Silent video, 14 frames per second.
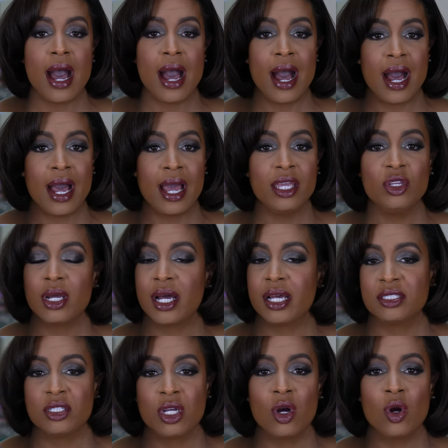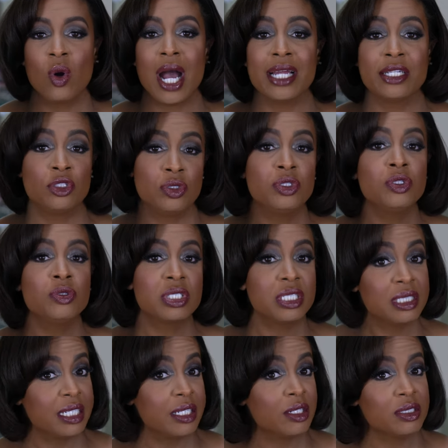I, you guys know, I do use
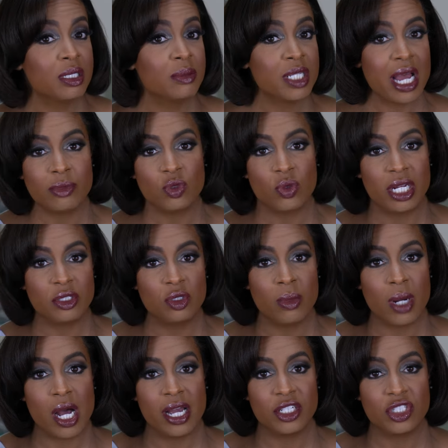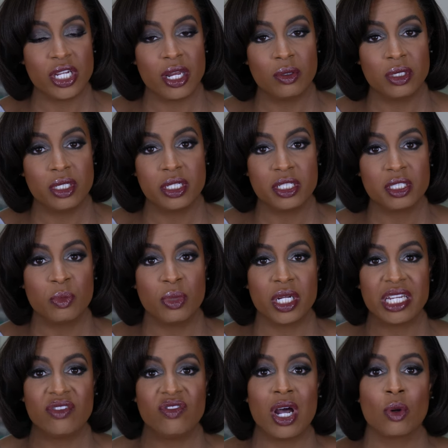concealer sometimes when I do my eyeshadow looks, but
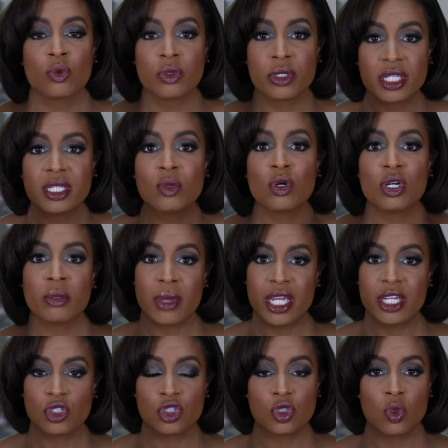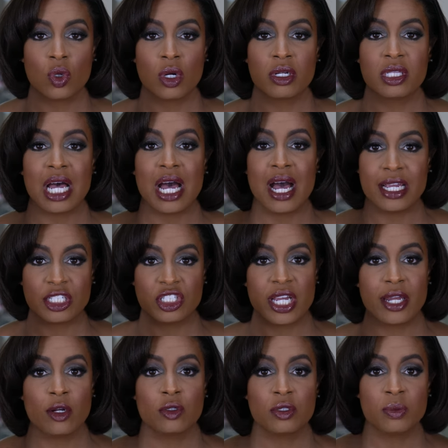if I really want to make sure the
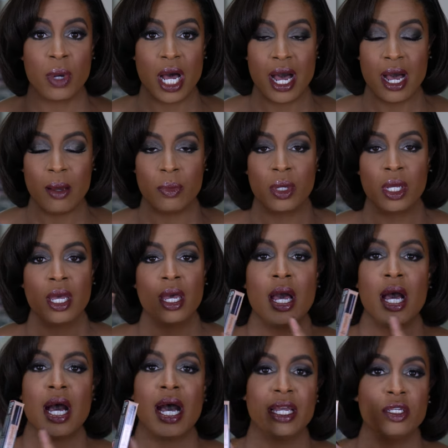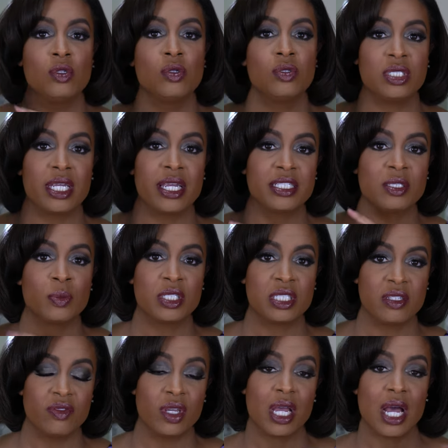eyeshadows pop, I use a
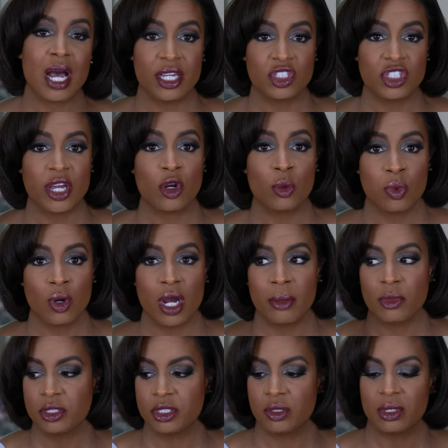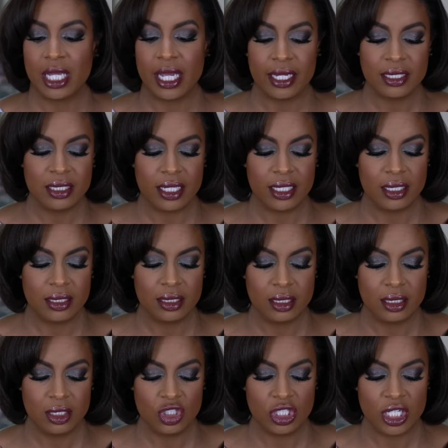specific eyeshadow primer. So like I said, this is
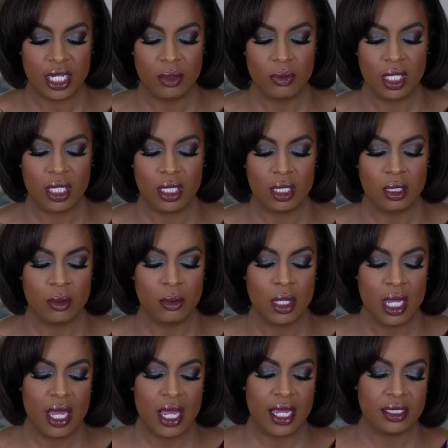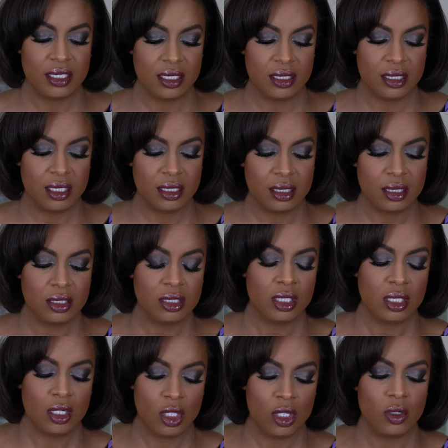in the shade medium, and since this is
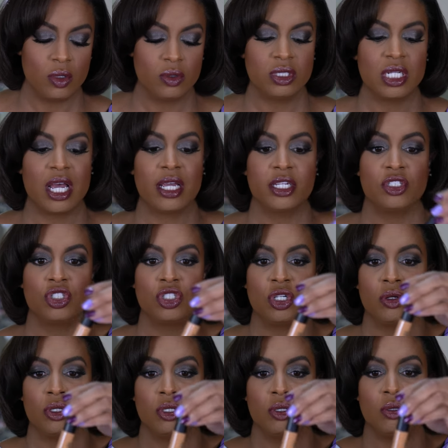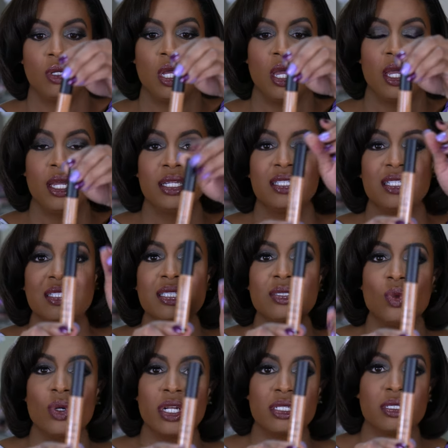closed, I can show you. This is
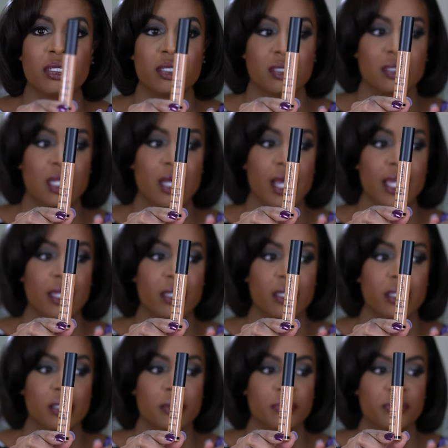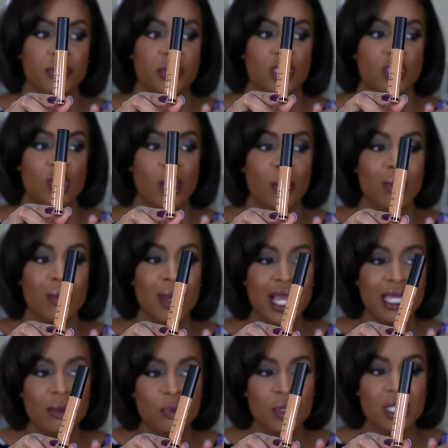what it looks like. So it
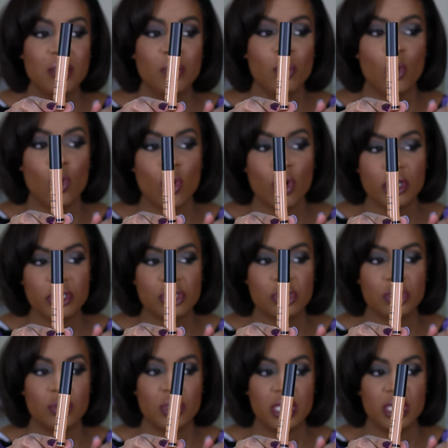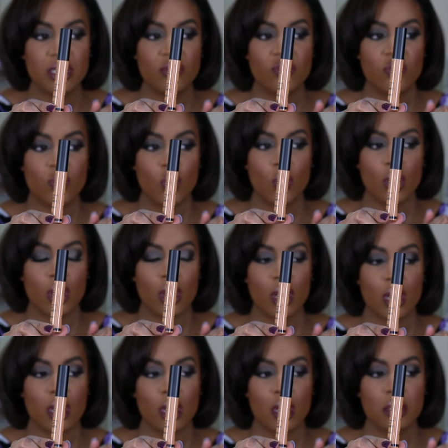might be more suited
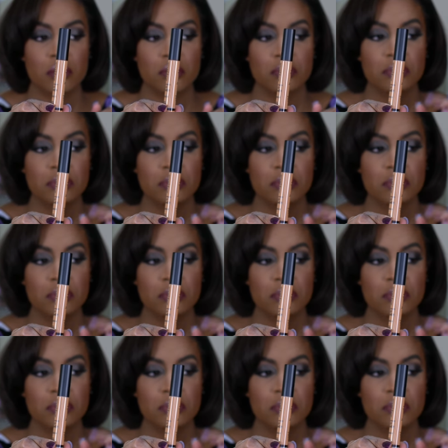for